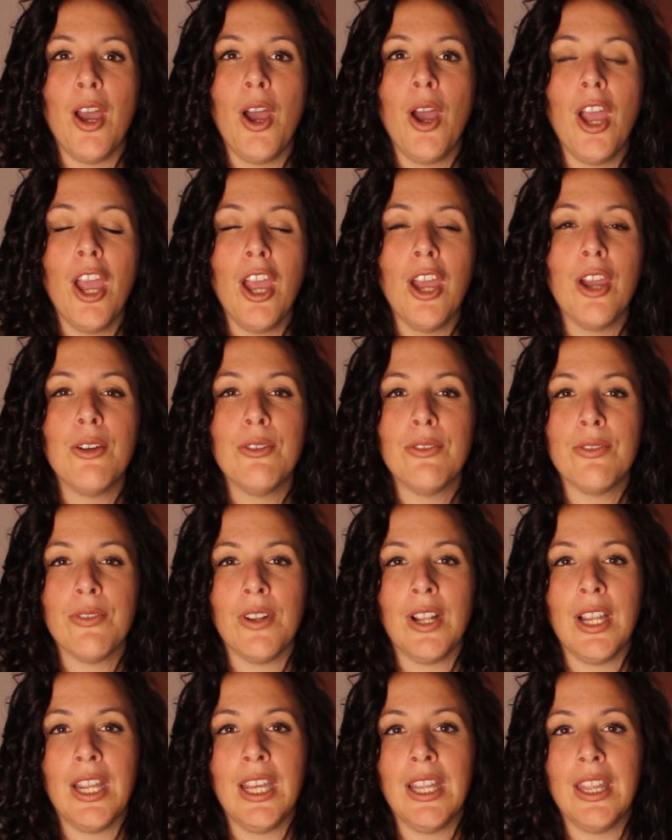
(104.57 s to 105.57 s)

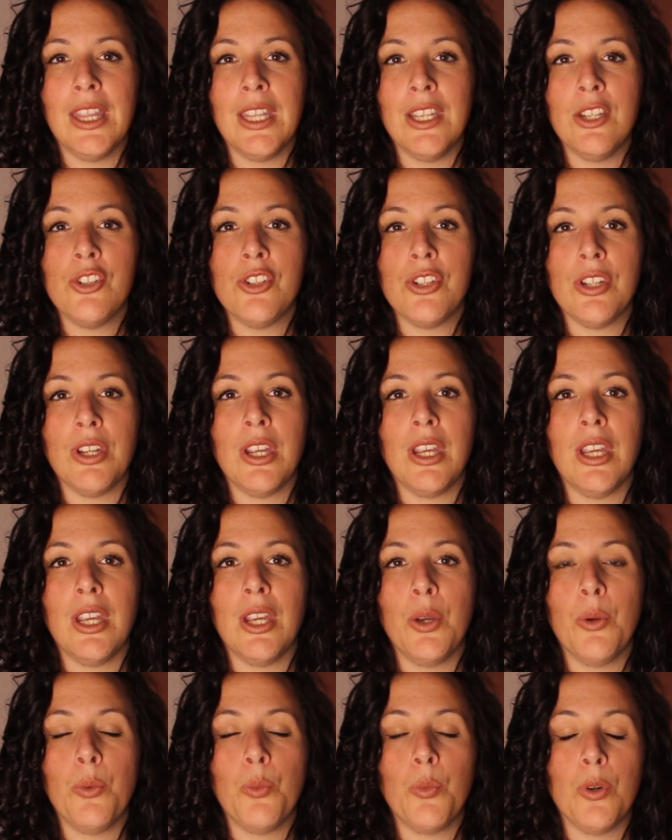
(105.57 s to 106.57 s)
Hopefully this
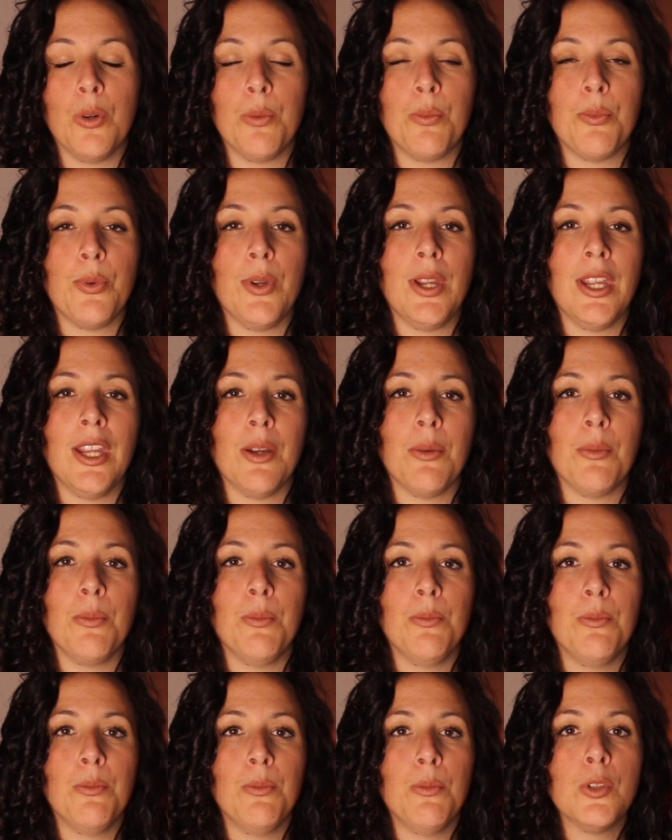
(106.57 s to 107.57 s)
year will
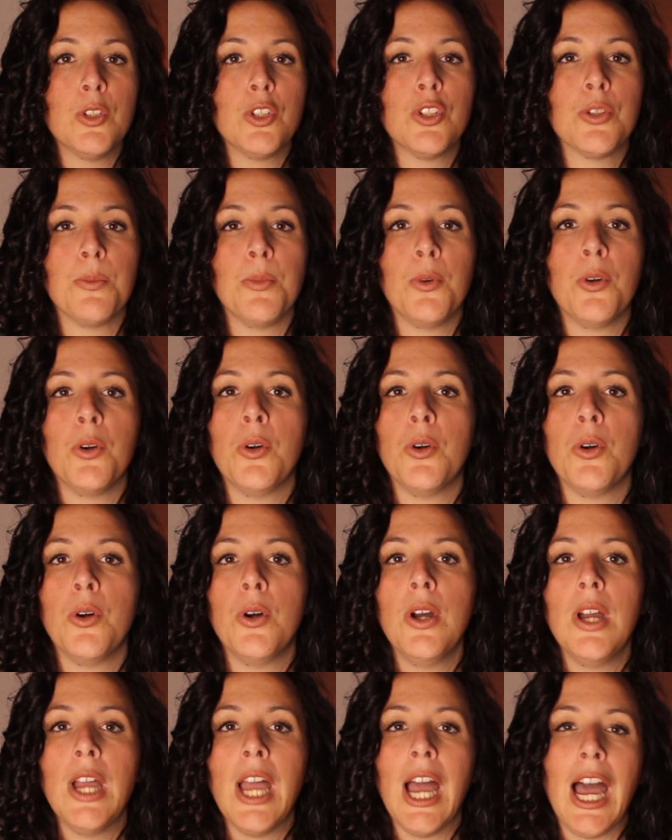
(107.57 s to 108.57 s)
bring much more
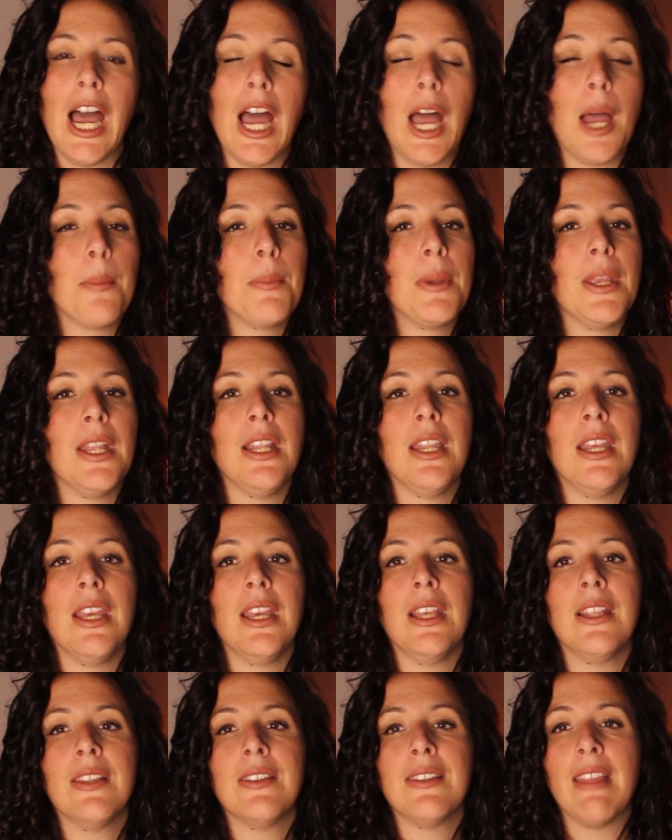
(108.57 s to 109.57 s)

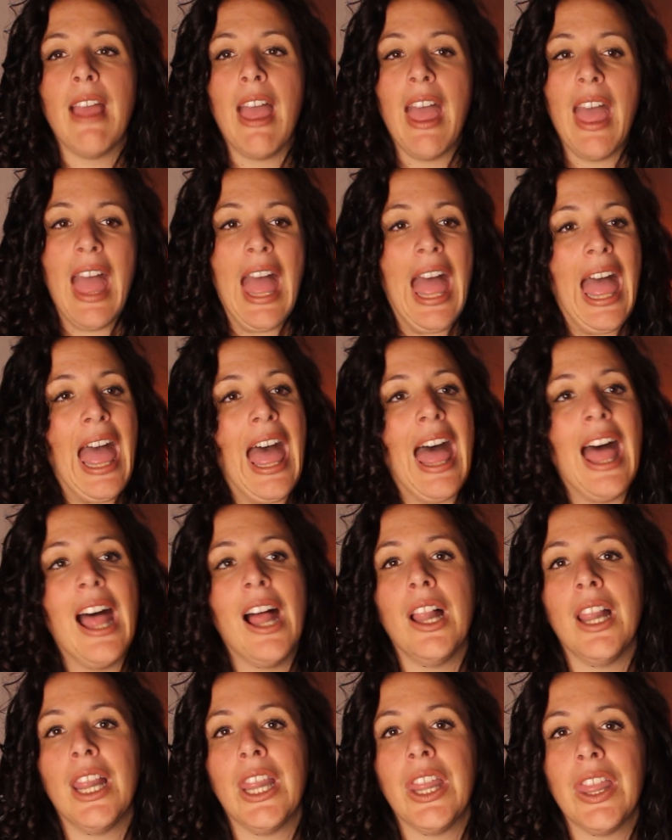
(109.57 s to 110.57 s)
happiness,
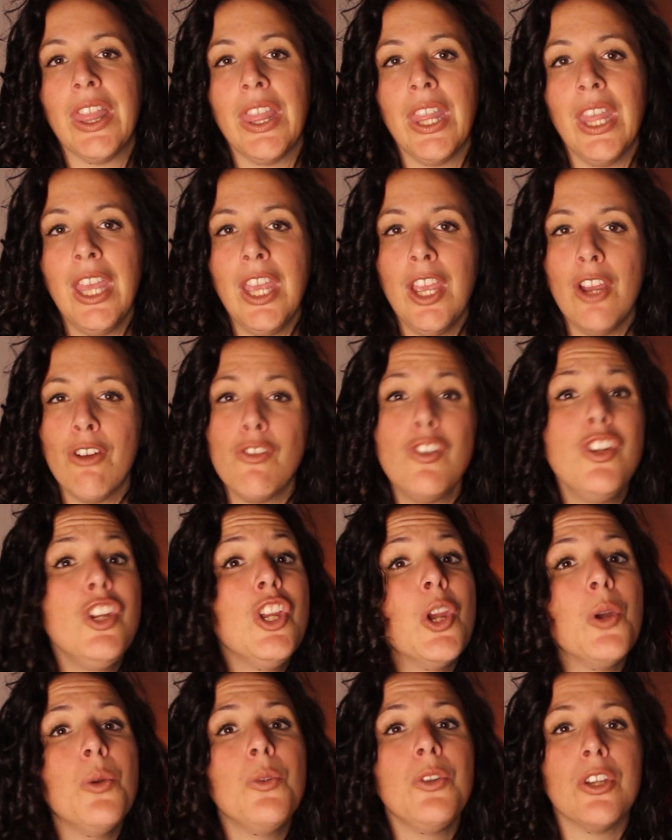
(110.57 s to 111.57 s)
health,
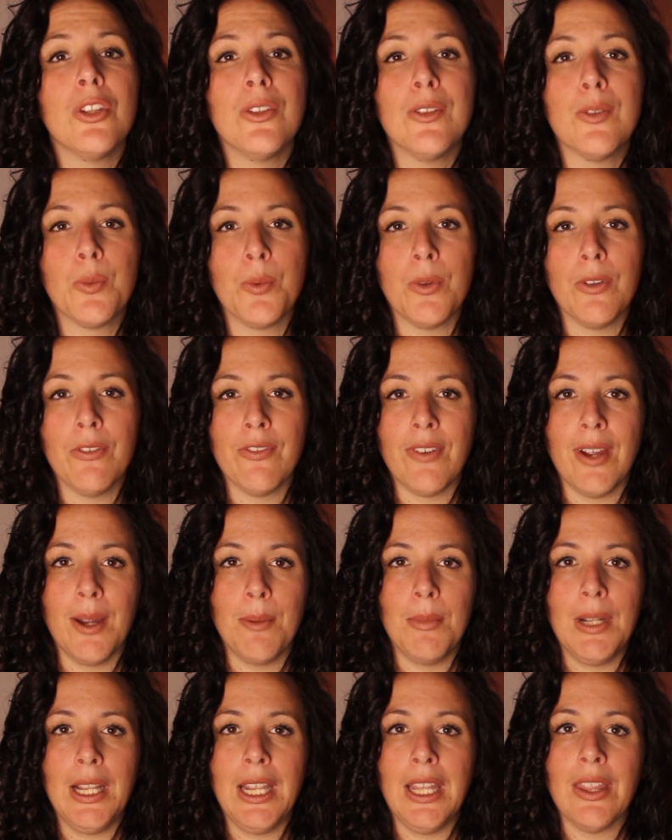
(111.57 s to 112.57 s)
reunions with
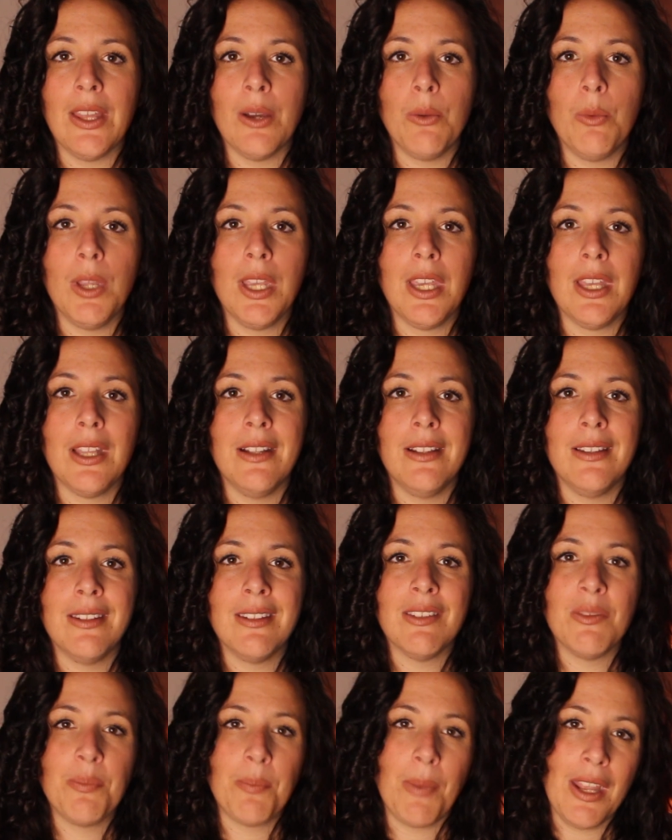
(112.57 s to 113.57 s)
family that we can
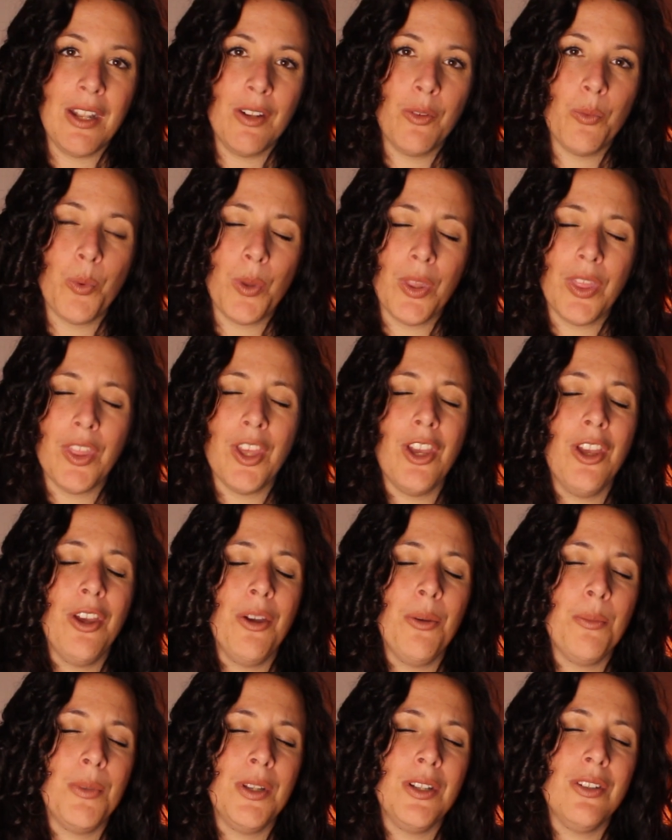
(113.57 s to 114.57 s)
spend with
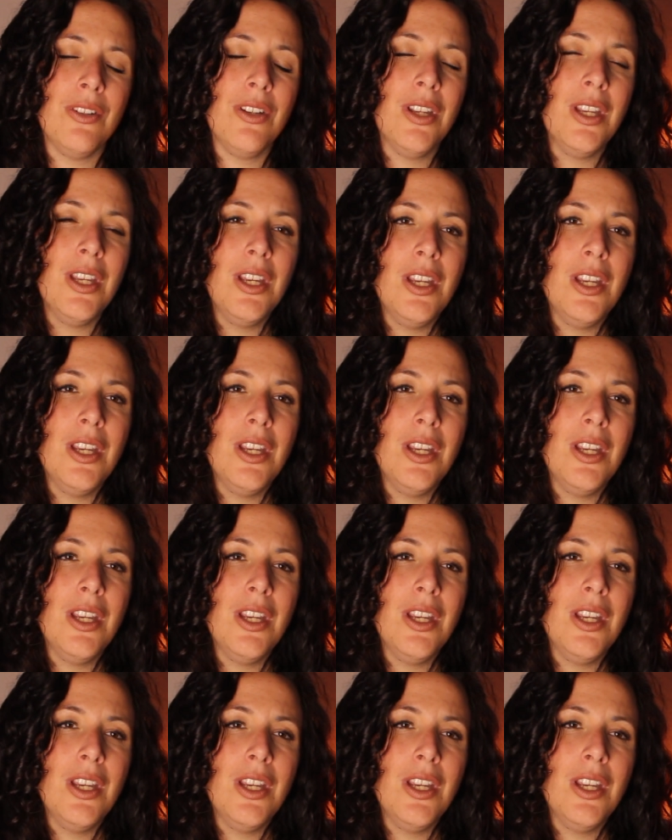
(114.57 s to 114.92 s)
them, and